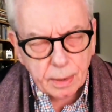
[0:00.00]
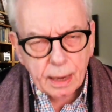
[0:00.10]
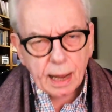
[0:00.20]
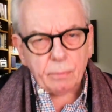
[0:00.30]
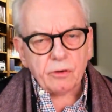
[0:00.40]

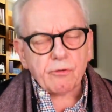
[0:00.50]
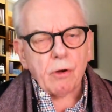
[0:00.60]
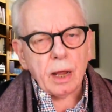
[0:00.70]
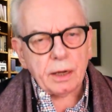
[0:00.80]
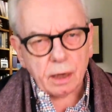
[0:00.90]
It was
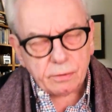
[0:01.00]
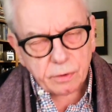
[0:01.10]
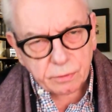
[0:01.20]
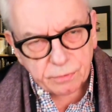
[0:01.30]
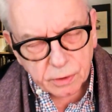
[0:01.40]
tried after the
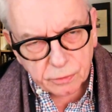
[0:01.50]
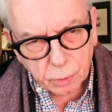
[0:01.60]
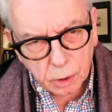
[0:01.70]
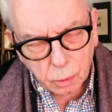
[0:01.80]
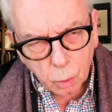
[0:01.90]
First
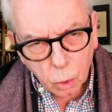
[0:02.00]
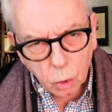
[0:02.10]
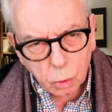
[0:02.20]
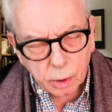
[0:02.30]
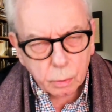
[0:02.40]
World War
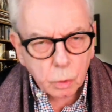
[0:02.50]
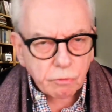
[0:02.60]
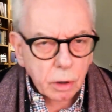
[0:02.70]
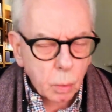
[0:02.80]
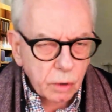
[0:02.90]
with
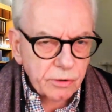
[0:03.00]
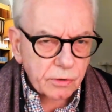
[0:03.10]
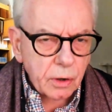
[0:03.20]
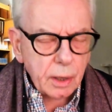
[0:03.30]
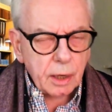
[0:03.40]
Woodrow Wilson
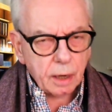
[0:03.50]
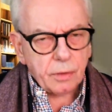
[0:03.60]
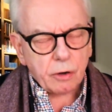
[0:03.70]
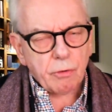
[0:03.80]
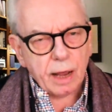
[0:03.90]
and the
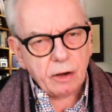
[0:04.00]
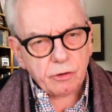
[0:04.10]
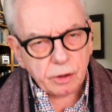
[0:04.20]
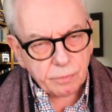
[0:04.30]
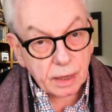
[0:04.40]
creation
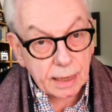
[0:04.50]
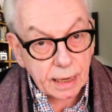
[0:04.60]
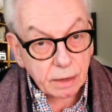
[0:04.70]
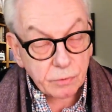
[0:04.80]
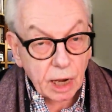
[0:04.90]
of the League
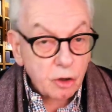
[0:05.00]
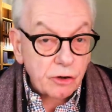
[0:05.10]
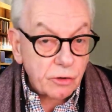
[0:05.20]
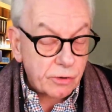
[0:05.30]
of Nations.